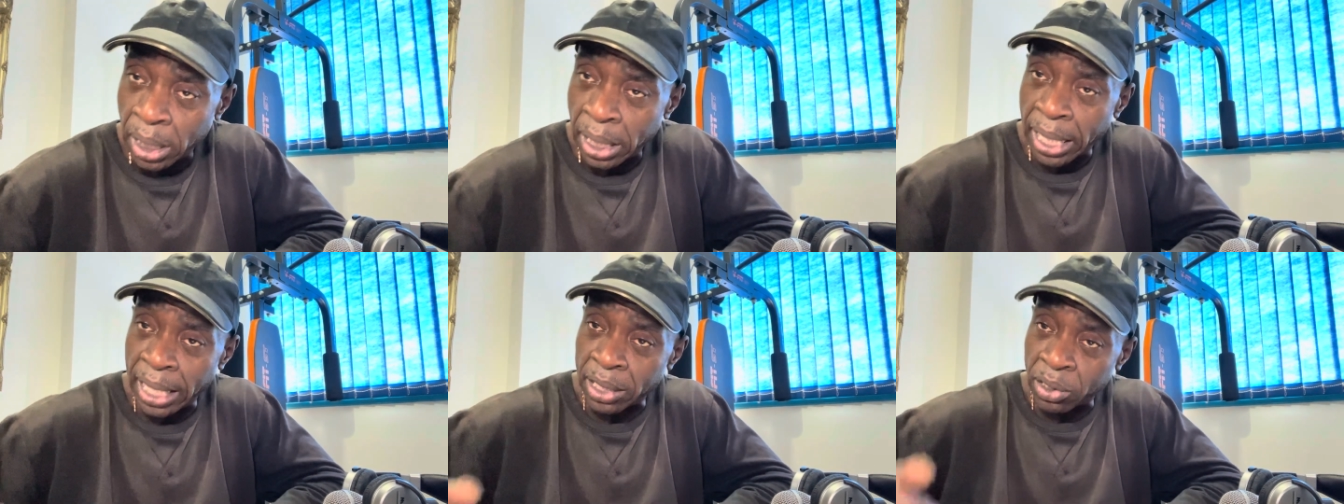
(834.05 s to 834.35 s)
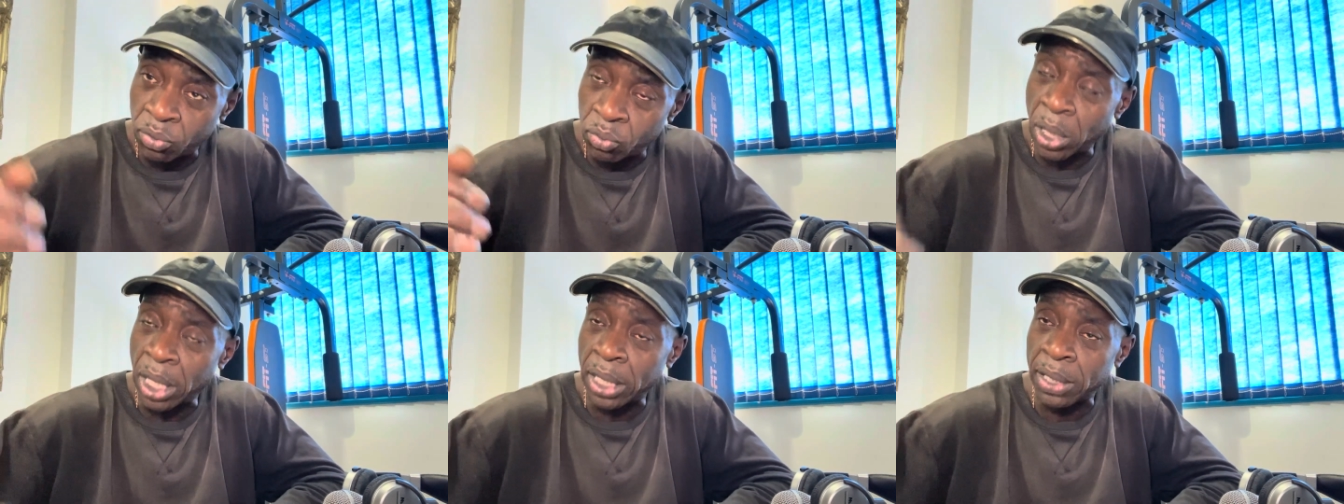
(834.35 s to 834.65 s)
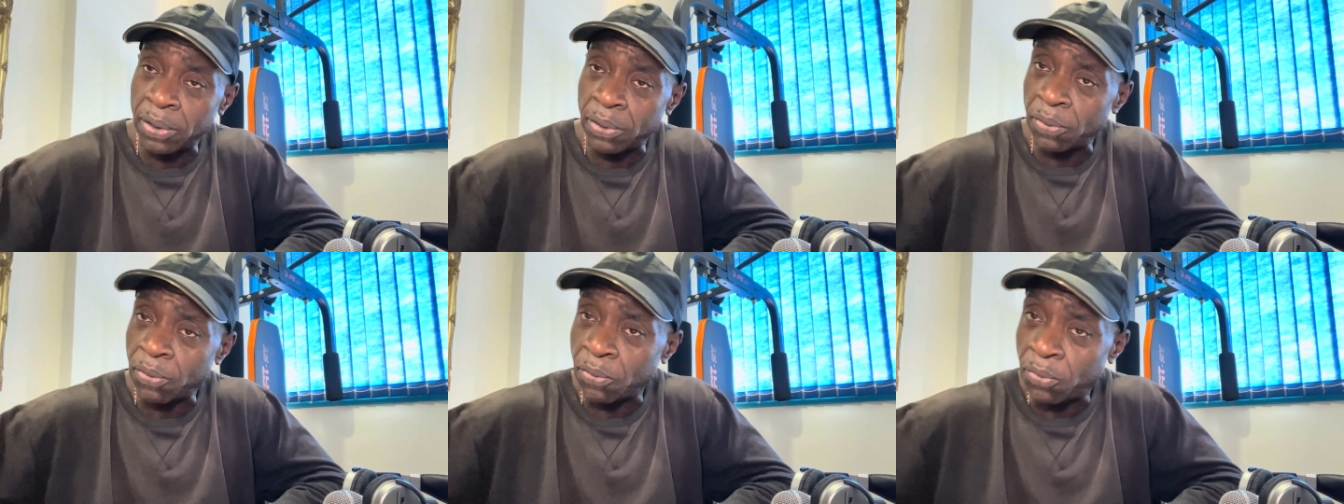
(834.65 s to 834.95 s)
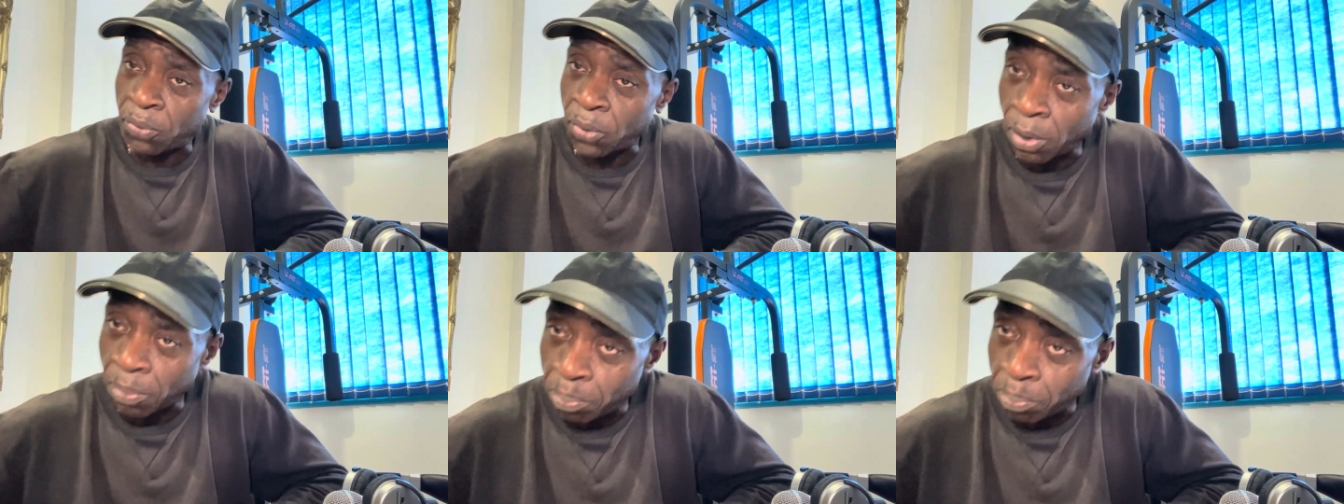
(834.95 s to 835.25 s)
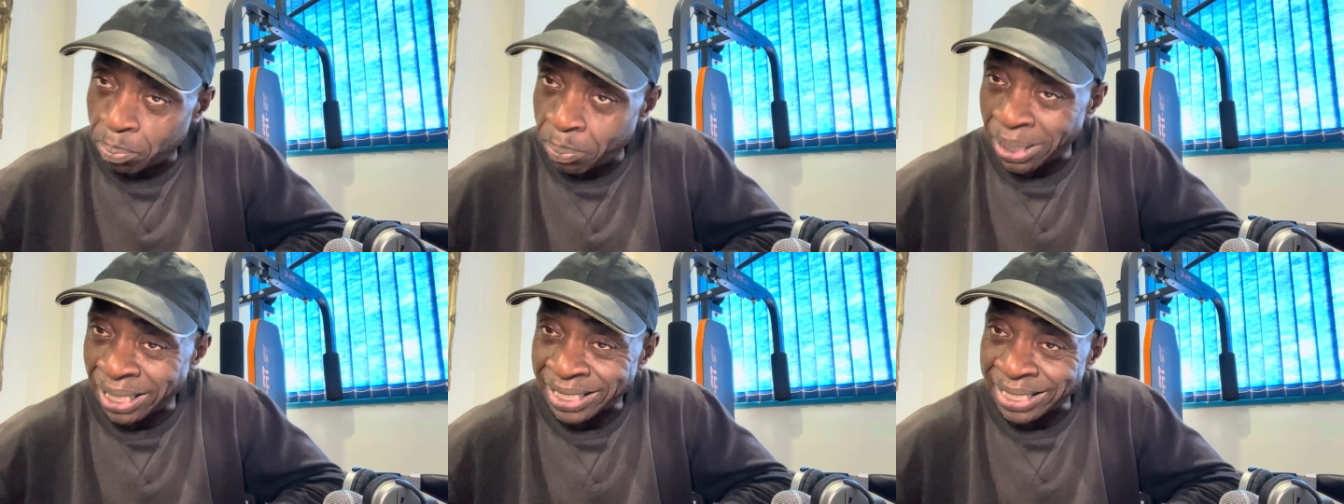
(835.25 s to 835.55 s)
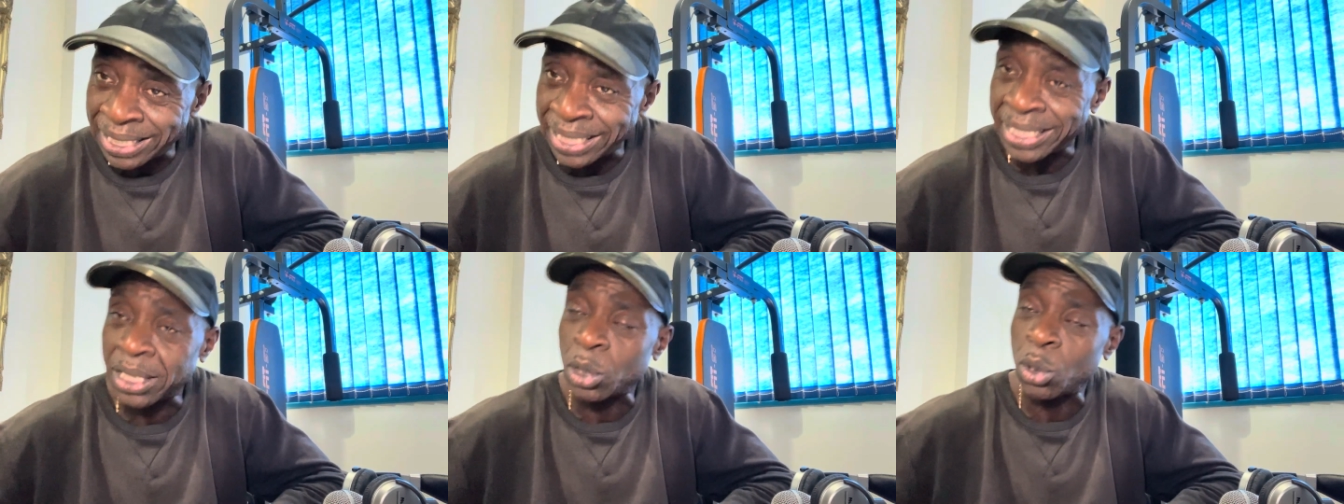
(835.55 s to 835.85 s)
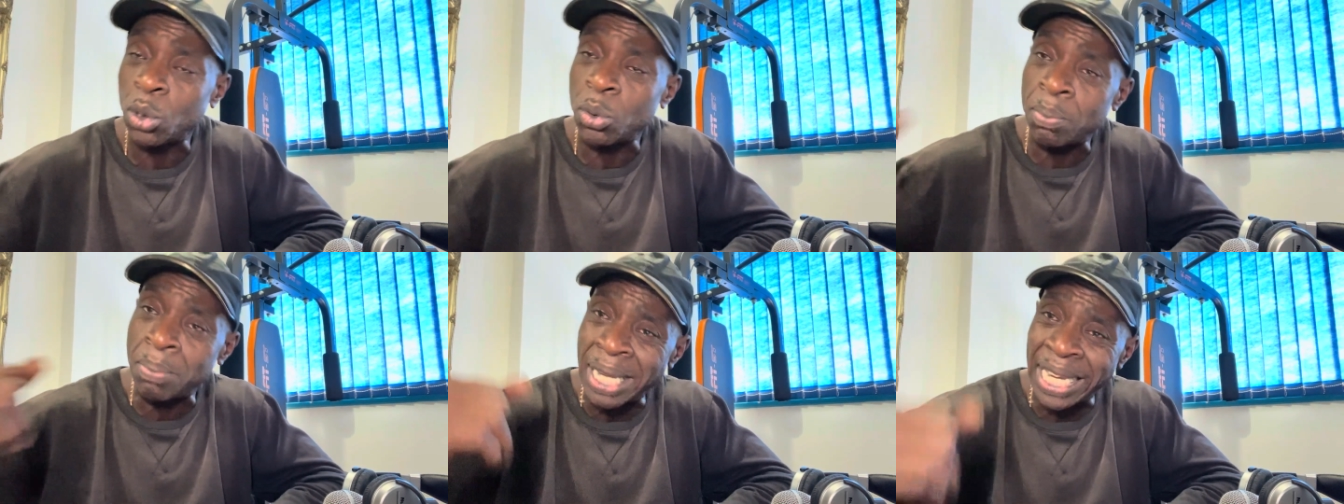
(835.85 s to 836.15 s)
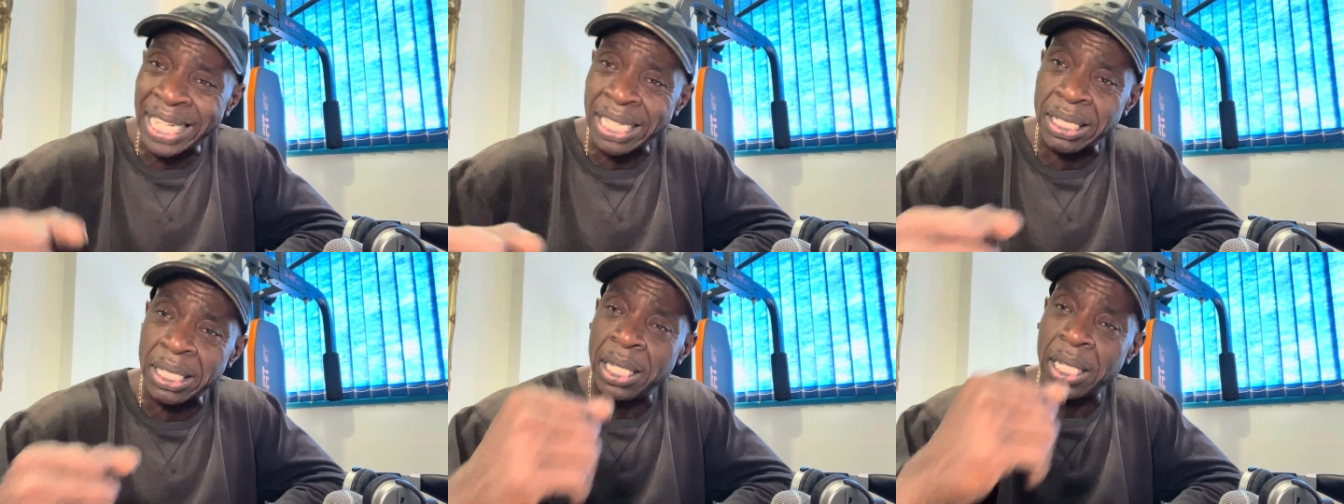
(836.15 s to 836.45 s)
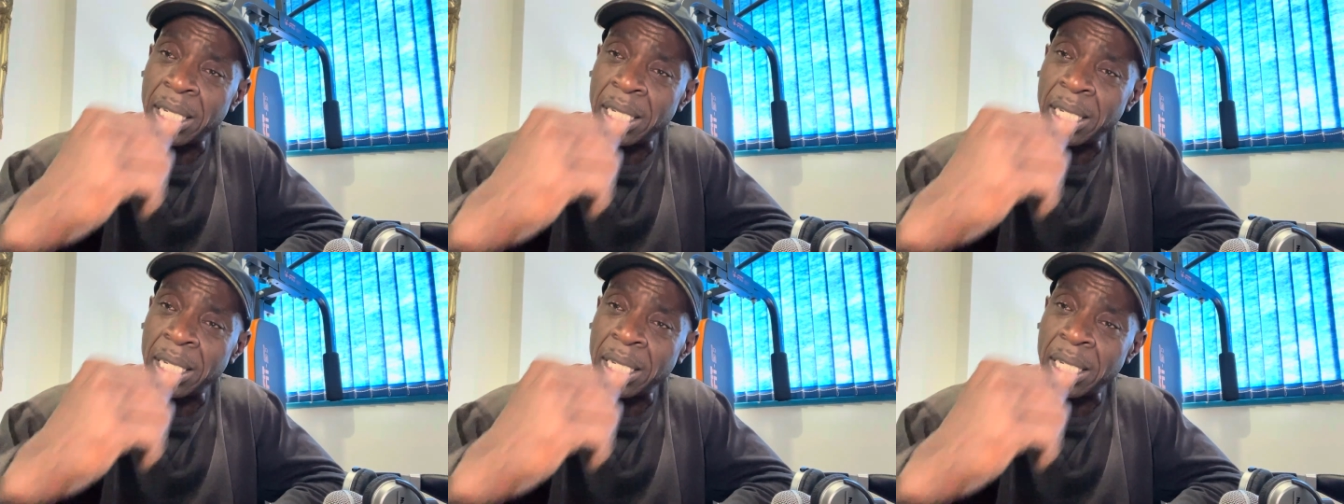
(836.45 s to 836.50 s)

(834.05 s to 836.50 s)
it's run for business to make